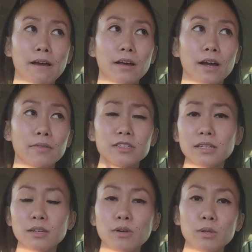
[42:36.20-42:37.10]
There's
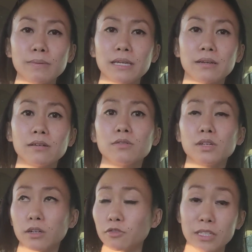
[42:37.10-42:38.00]
nothing wrong with being,
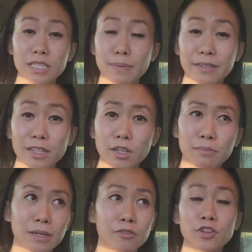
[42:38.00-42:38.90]
you know, free-spirited. You can
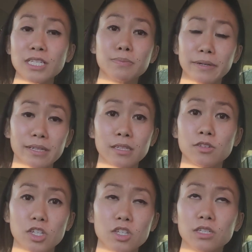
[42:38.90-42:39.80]
be a free-spirited
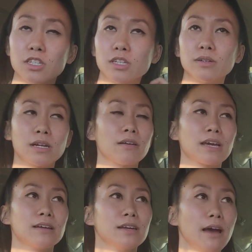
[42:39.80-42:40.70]
Christian too and all
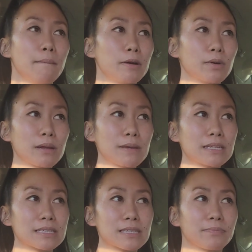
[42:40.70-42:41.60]
that. But what I mean
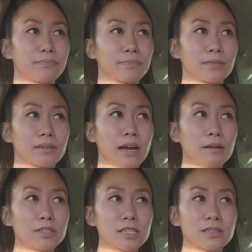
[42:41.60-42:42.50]
is, I
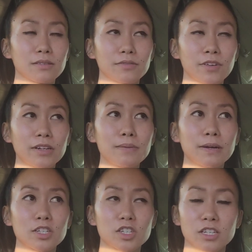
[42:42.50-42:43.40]
was just very
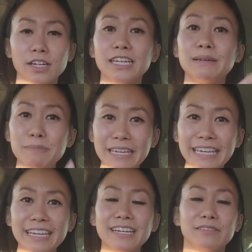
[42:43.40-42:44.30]
much a
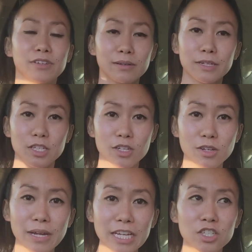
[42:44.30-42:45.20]
hippie, very much a
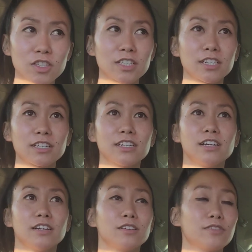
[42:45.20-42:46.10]
new ager,
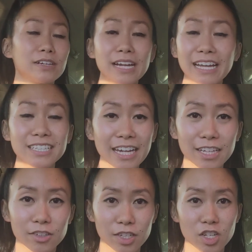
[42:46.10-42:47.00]
very
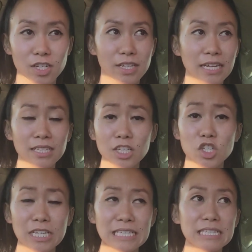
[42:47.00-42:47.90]
anti-Christian,
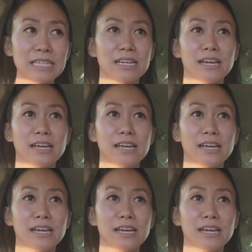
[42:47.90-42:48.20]
anti-Jesus.